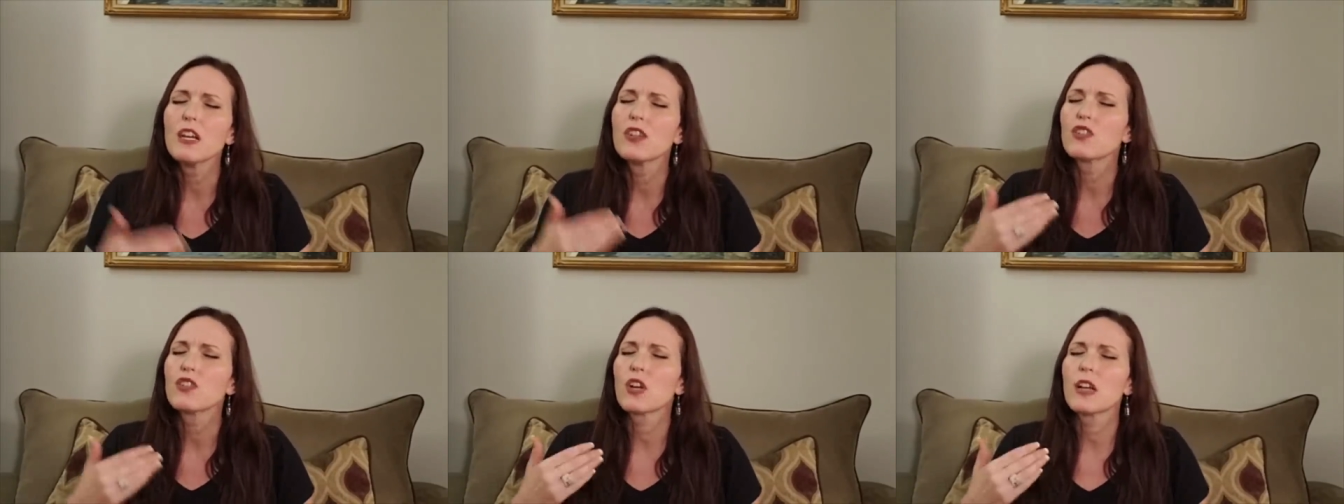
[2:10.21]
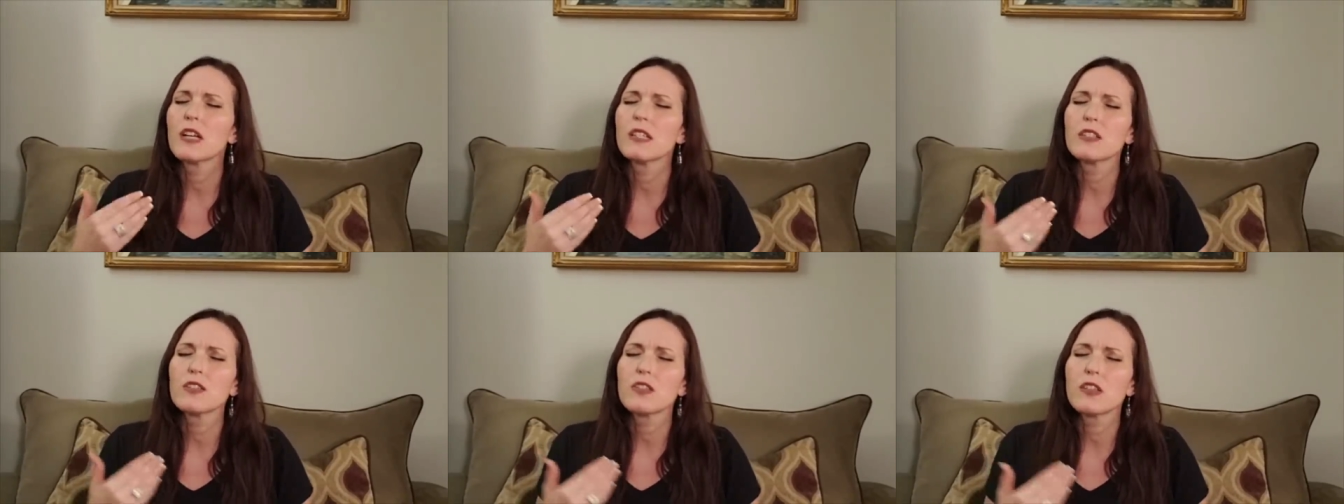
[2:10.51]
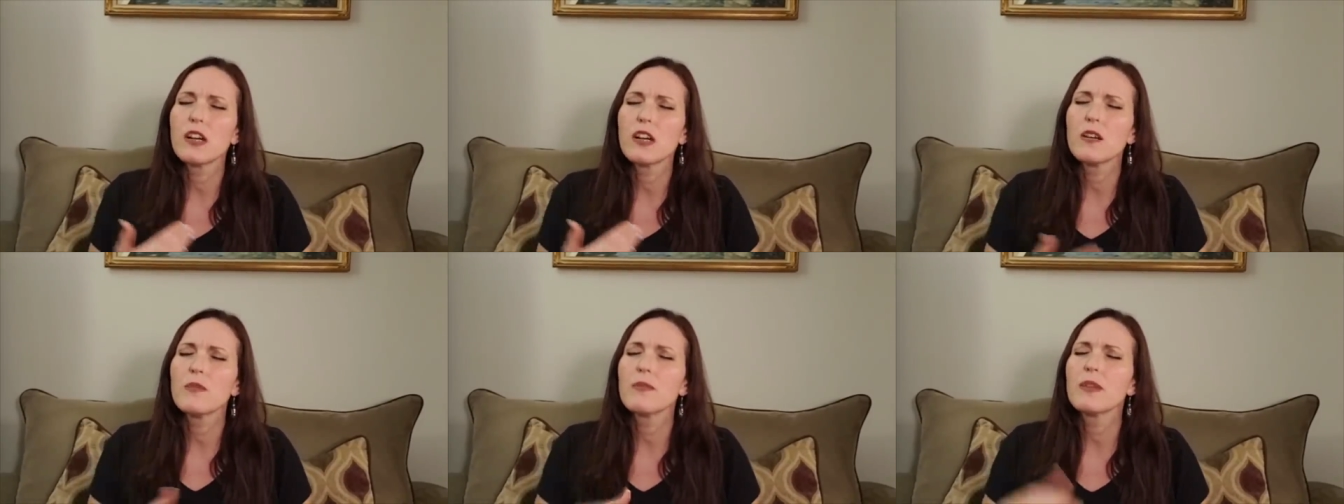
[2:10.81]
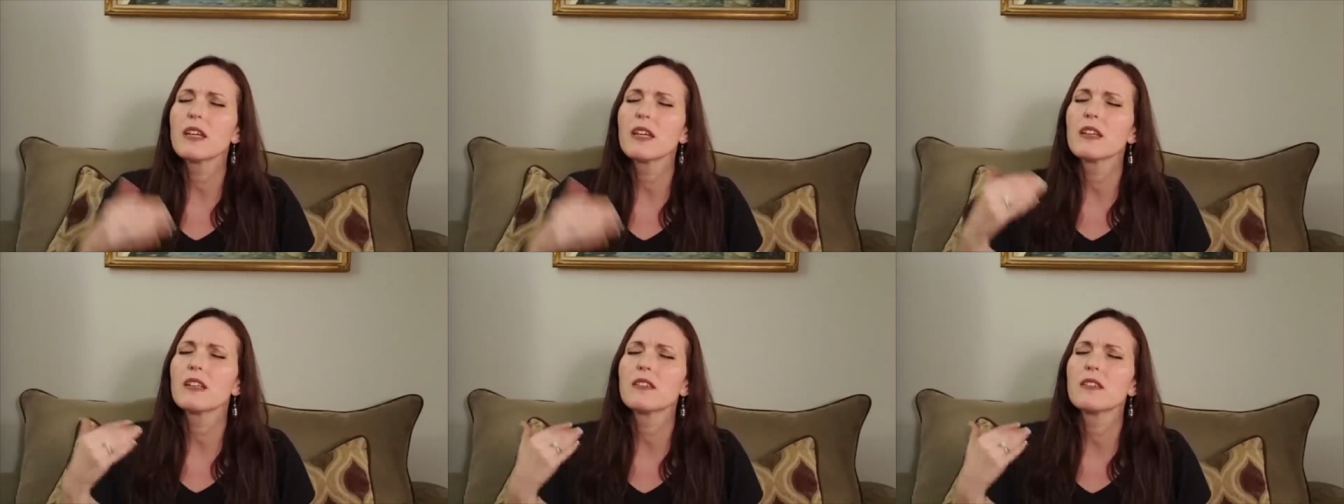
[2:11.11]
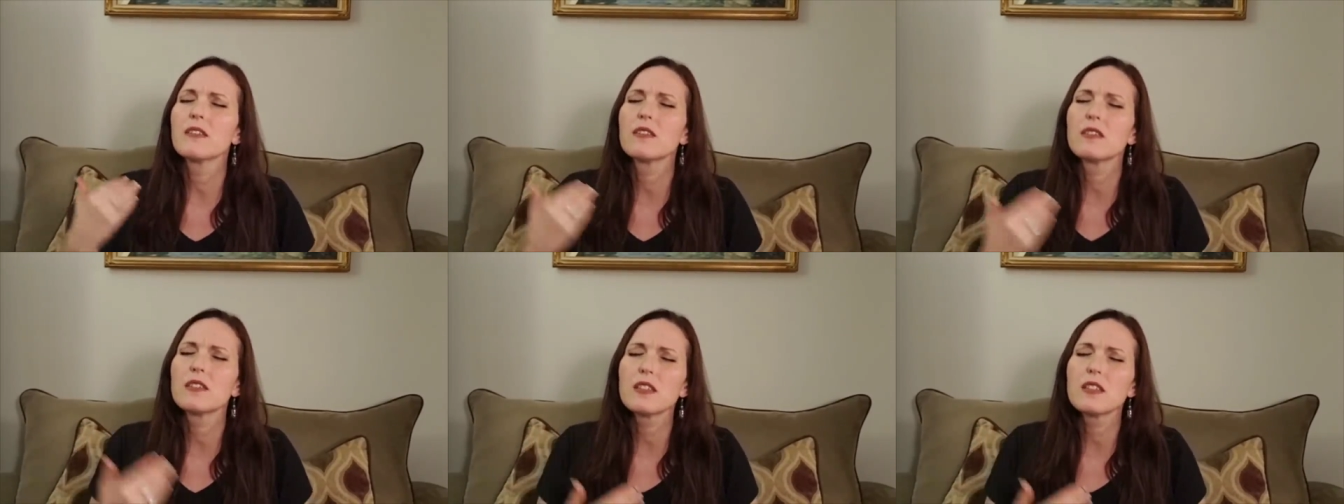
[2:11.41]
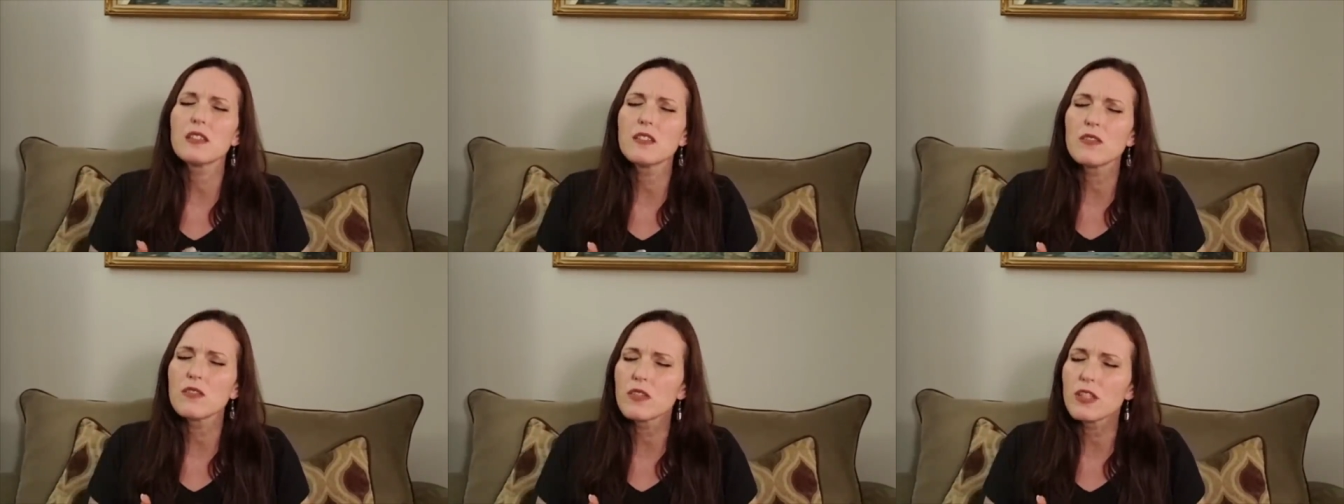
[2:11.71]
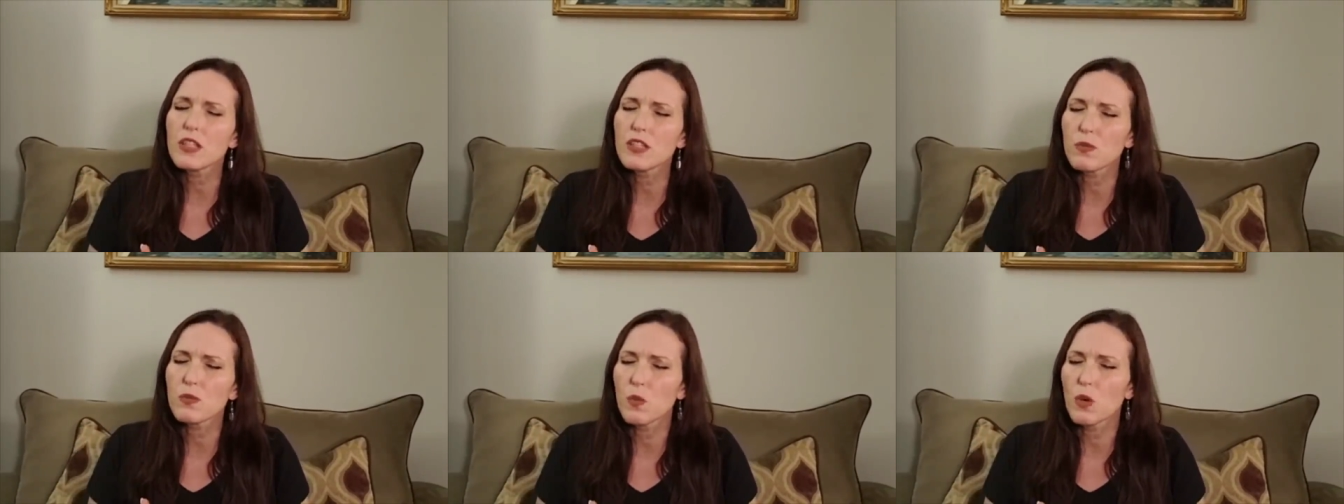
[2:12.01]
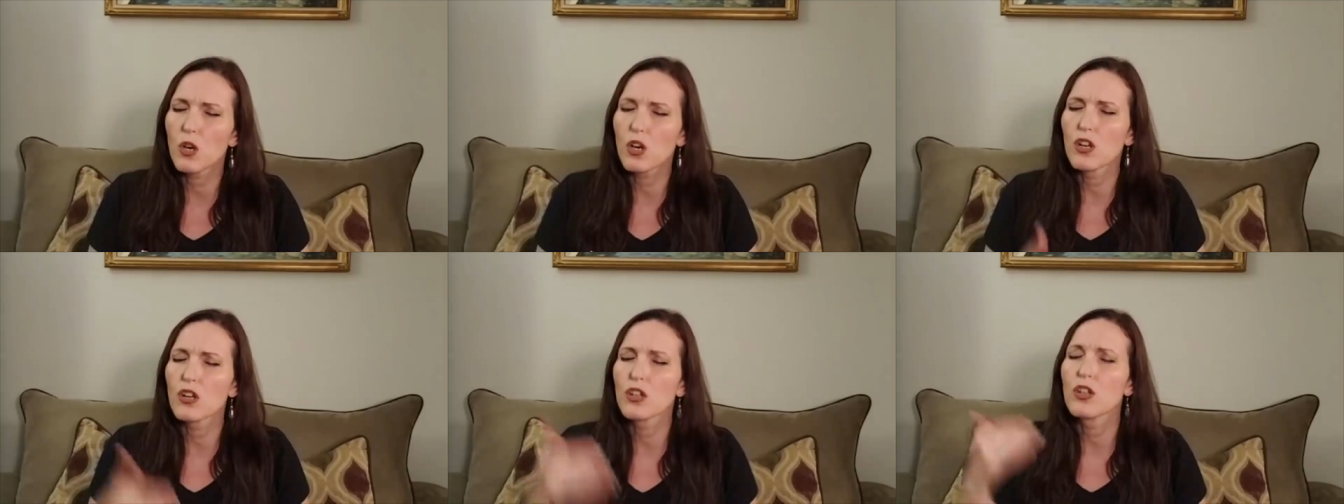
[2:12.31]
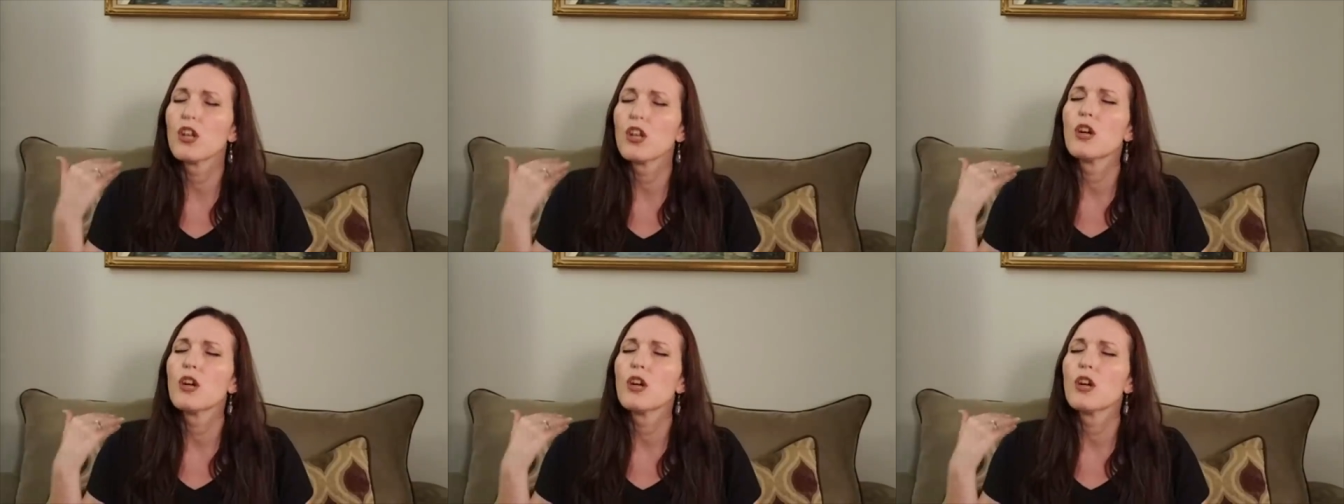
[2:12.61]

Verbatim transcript: trying to come in and steal this word